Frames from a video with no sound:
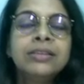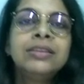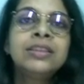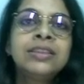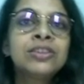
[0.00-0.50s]

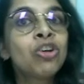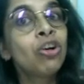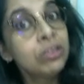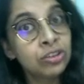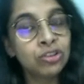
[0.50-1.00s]
This is
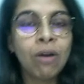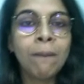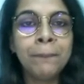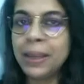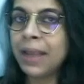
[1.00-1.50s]
called
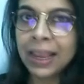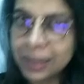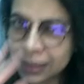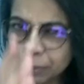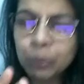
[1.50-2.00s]
stomping. I
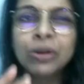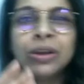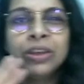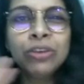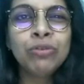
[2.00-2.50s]
hope
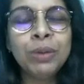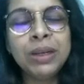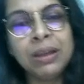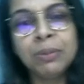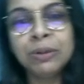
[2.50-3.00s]
you've been
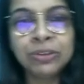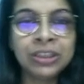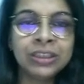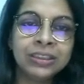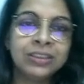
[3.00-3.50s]
able to
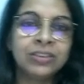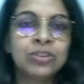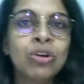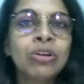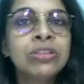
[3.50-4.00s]
hear. This
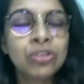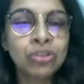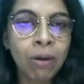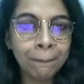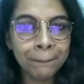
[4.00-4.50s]
is called
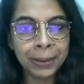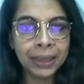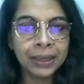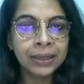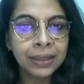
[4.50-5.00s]
stomping.
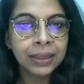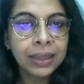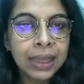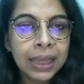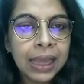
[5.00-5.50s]

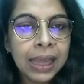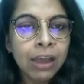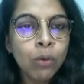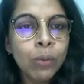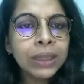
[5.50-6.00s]

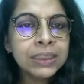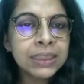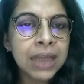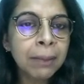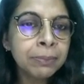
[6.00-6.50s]
With
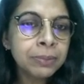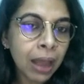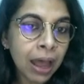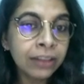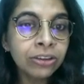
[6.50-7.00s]

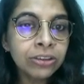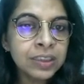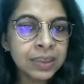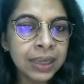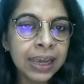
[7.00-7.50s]
some other
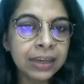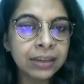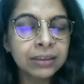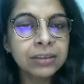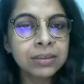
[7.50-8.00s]

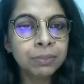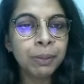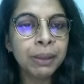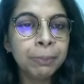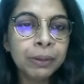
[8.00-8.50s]
scales,
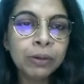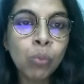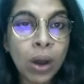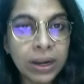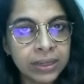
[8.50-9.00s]
people
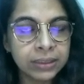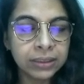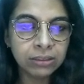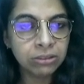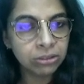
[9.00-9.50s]

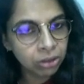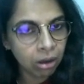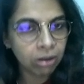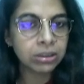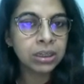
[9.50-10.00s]
wondered and
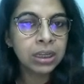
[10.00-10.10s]
thought,